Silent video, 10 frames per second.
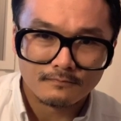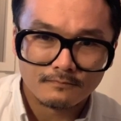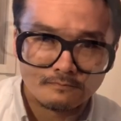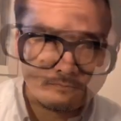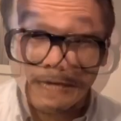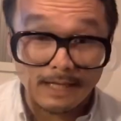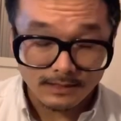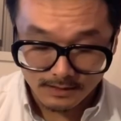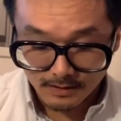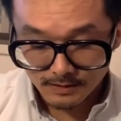
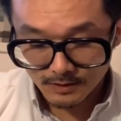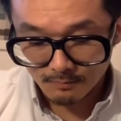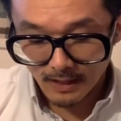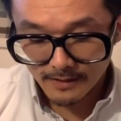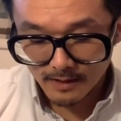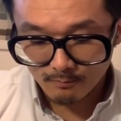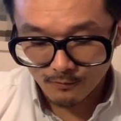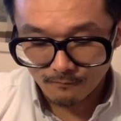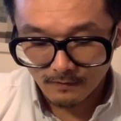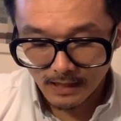Next, spy number
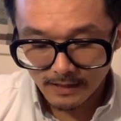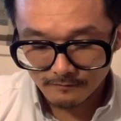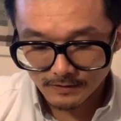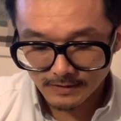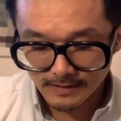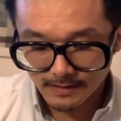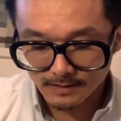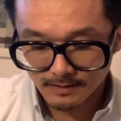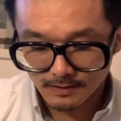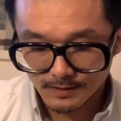
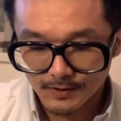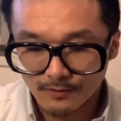560.